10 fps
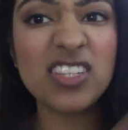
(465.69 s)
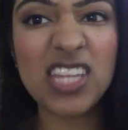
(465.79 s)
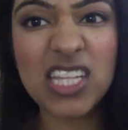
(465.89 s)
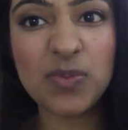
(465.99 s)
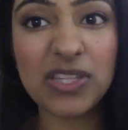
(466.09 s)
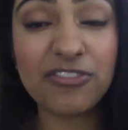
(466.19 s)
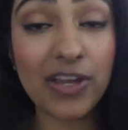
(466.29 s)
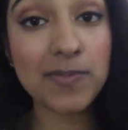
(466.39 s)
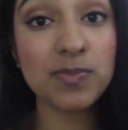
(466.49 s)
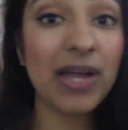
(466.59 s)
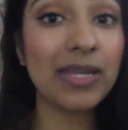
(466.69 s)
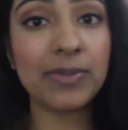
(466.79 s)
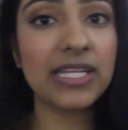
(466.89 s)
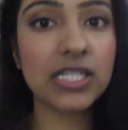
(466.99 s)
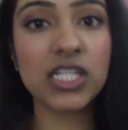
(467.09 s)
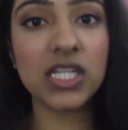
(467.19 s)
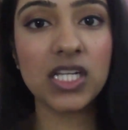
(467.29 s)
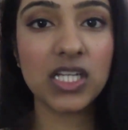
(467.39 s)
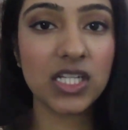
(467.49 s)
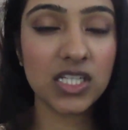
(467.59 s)
So that's why the frames might be a little,
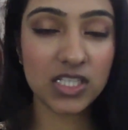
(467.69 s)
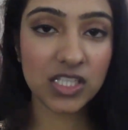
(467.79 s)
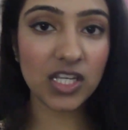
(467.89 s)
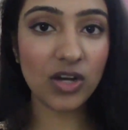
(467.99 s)
you